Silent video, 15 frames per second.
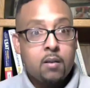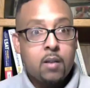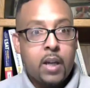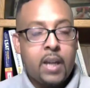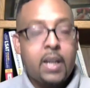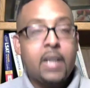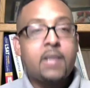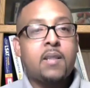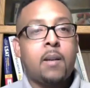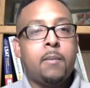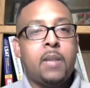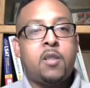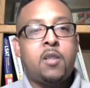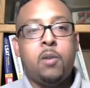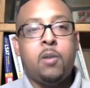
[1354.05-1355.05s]
and that's something
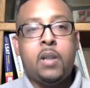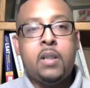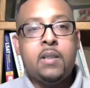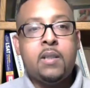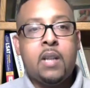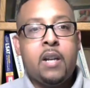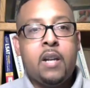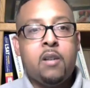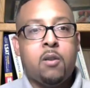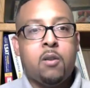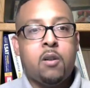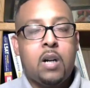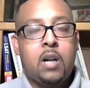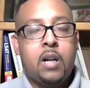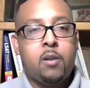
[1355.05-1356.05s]
that you had designed,
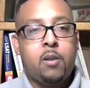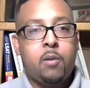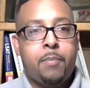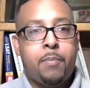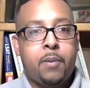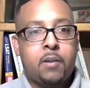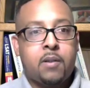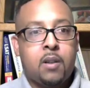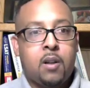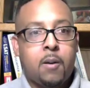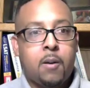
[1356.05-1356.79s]
or you had picked it up?